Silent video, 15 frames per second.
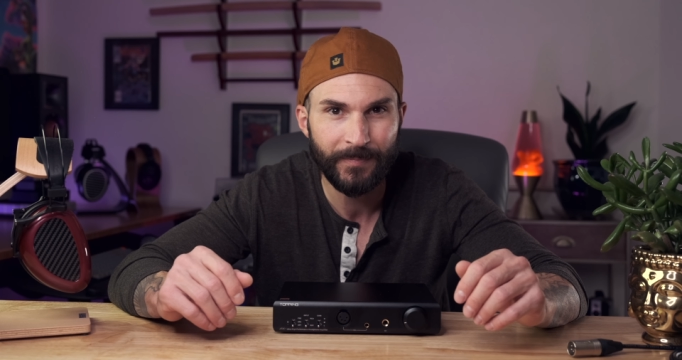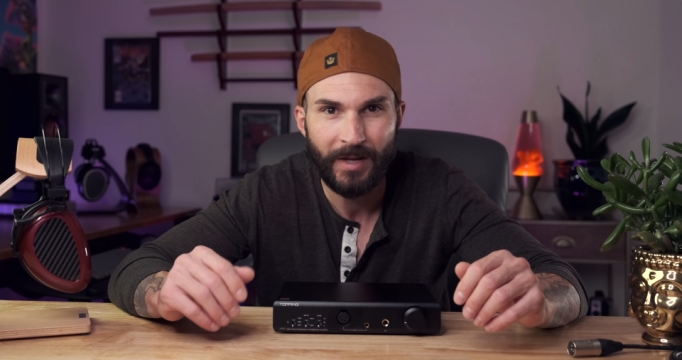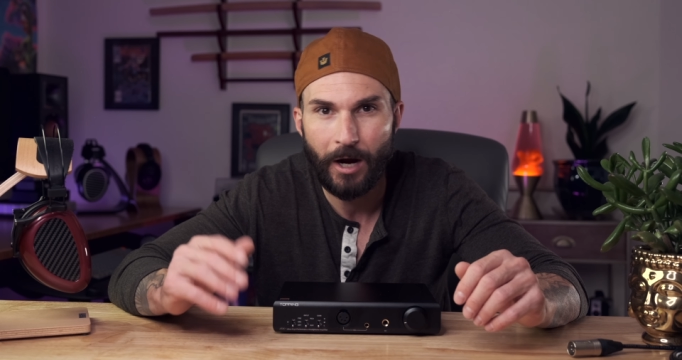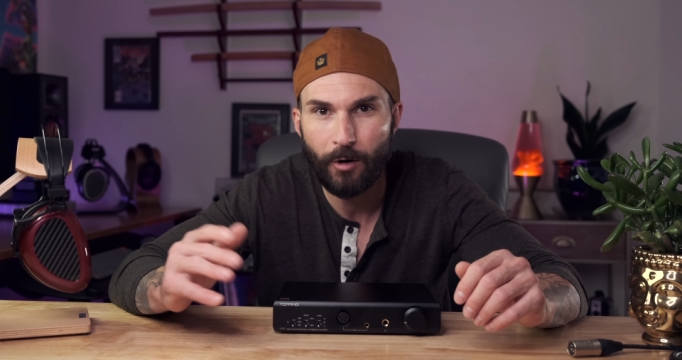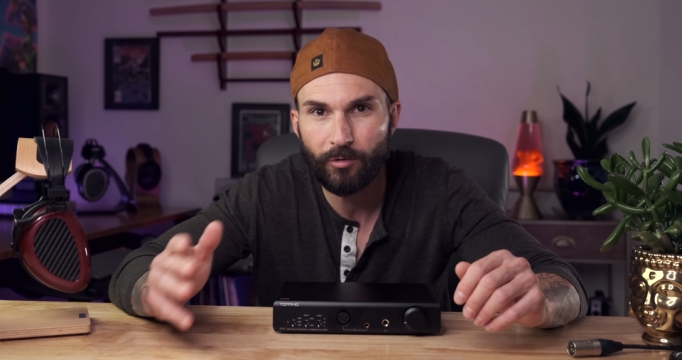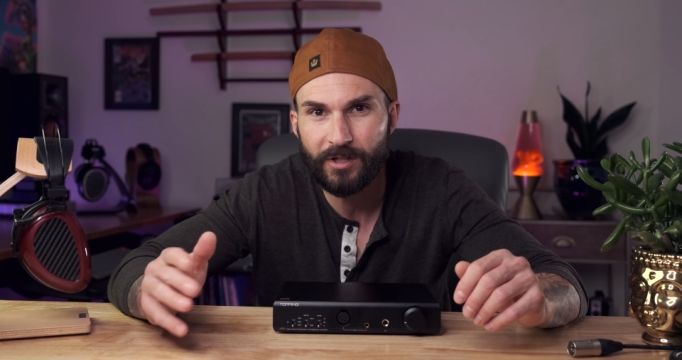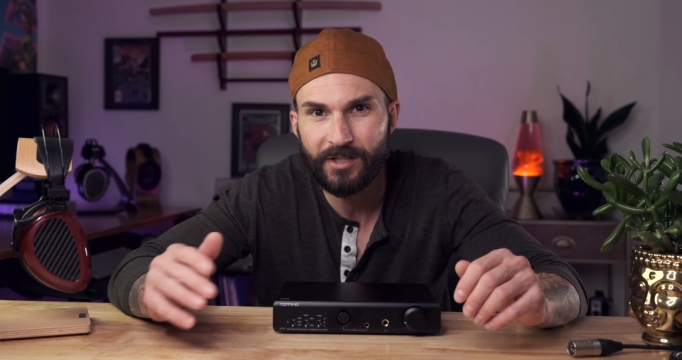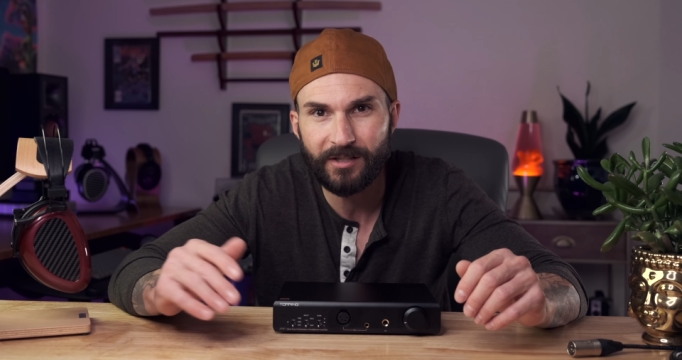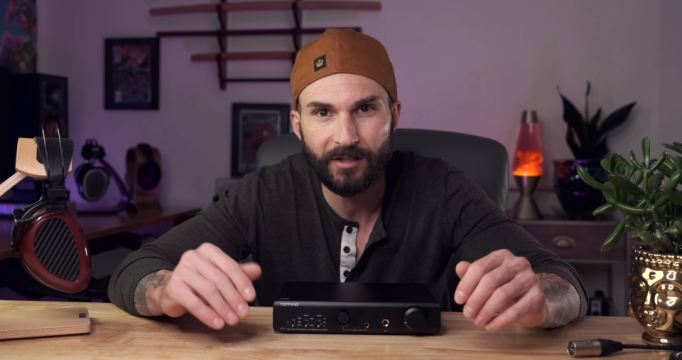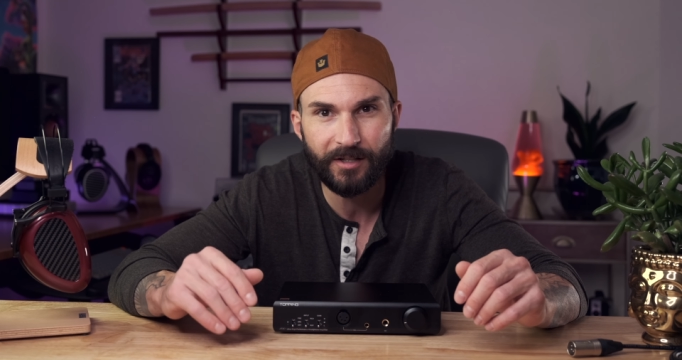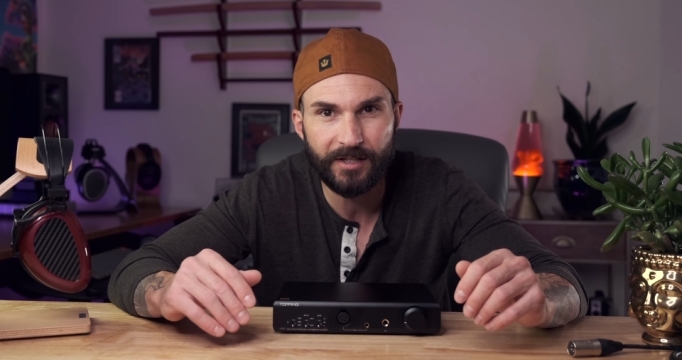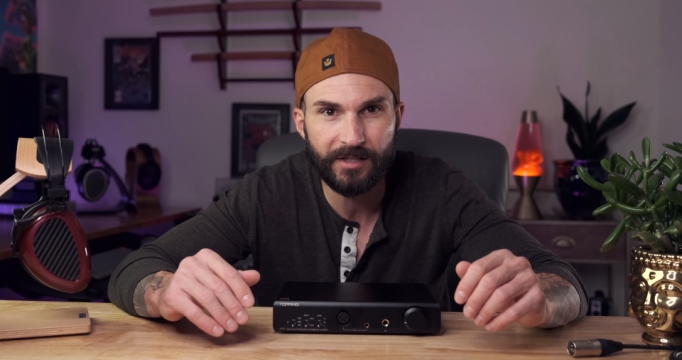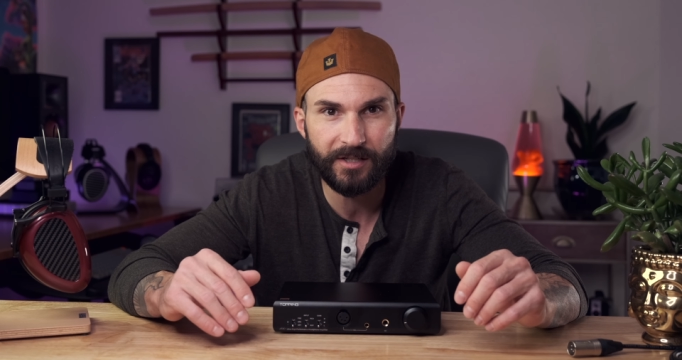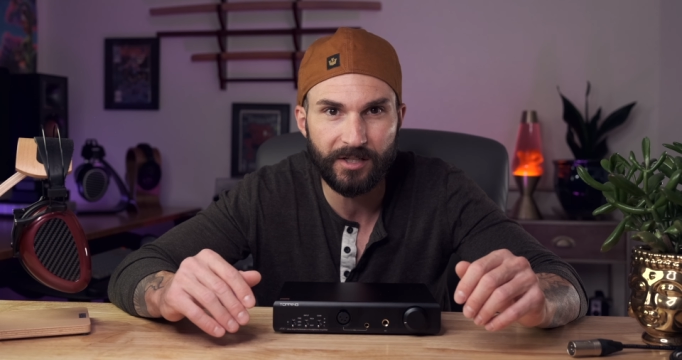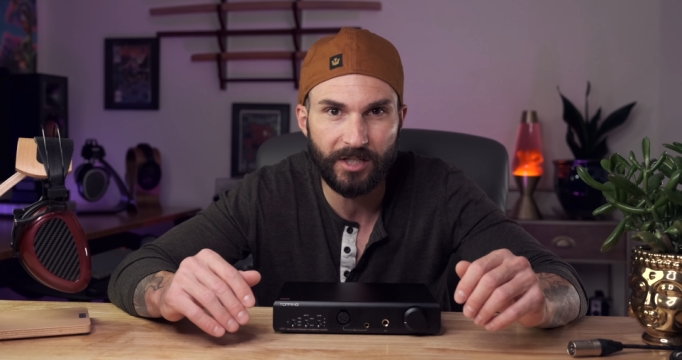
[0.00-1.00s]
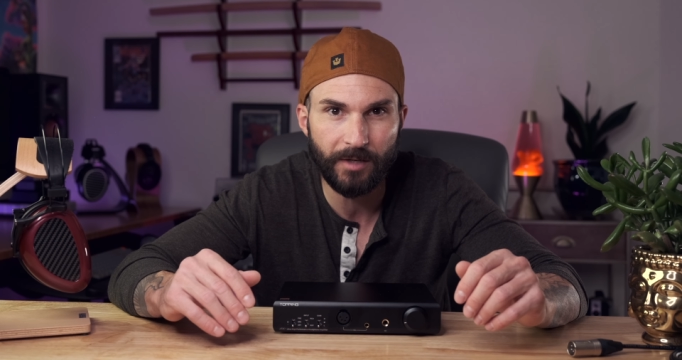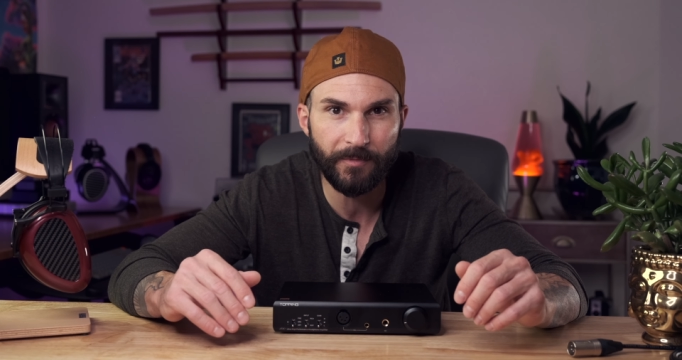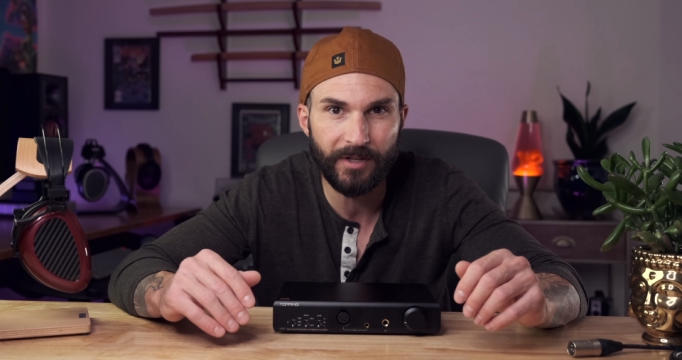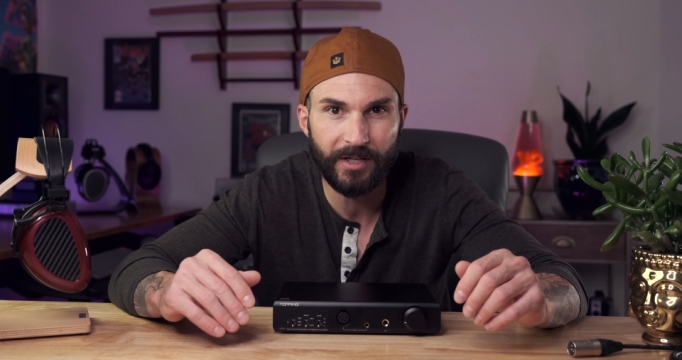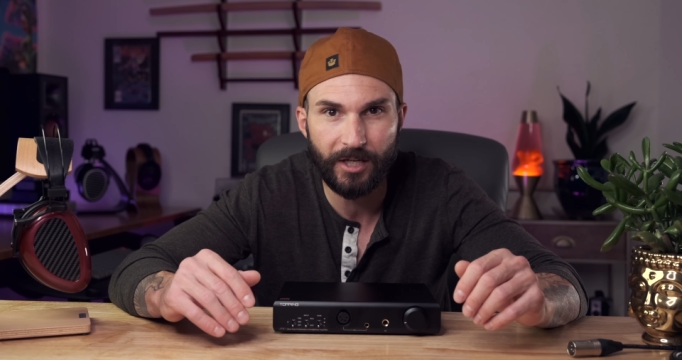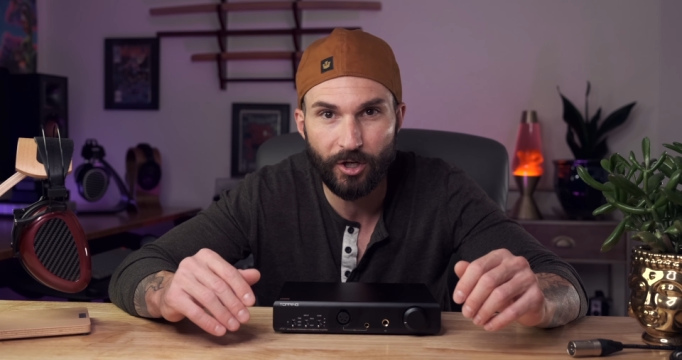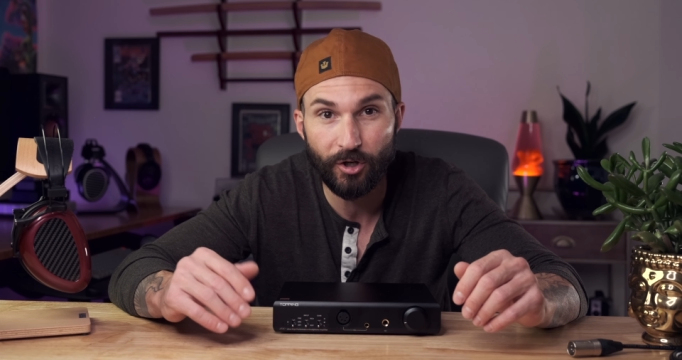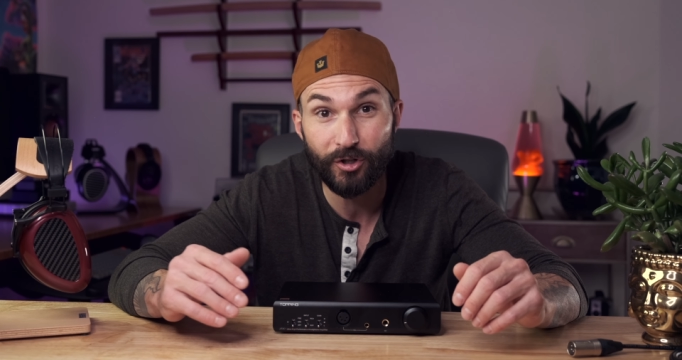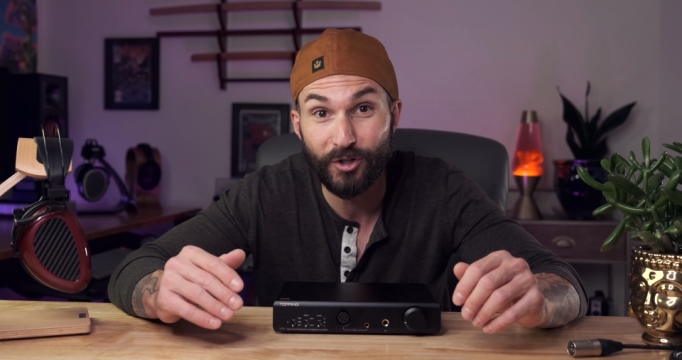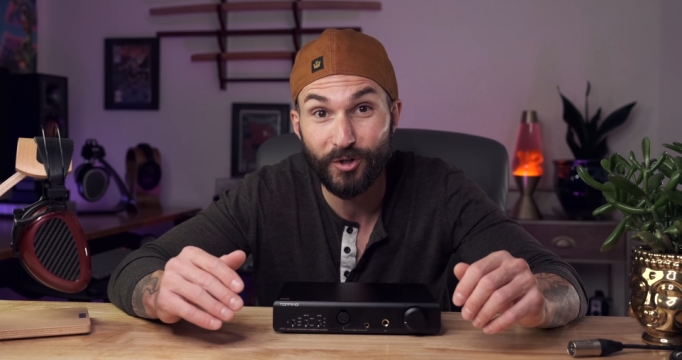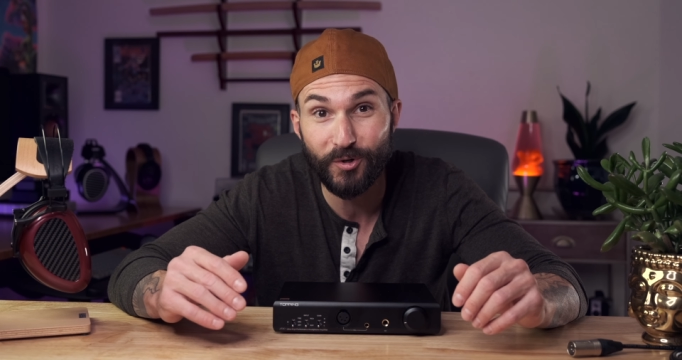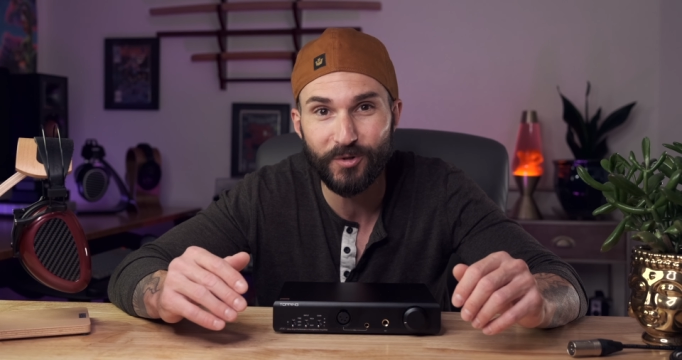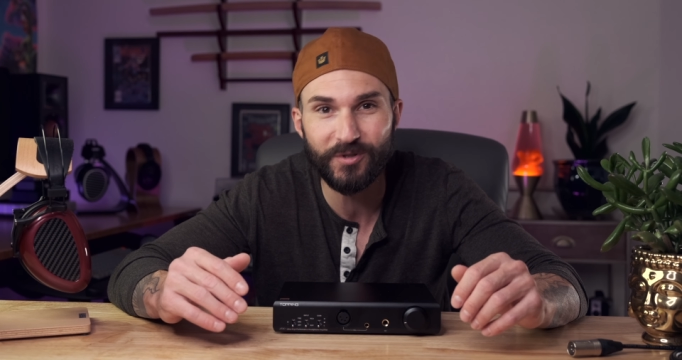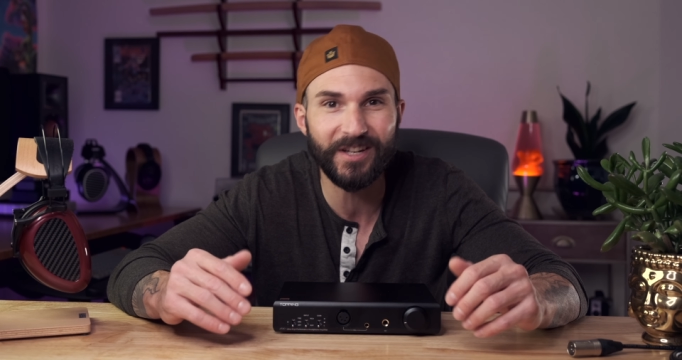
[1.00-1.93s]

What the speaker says: I will list links to some of the gear used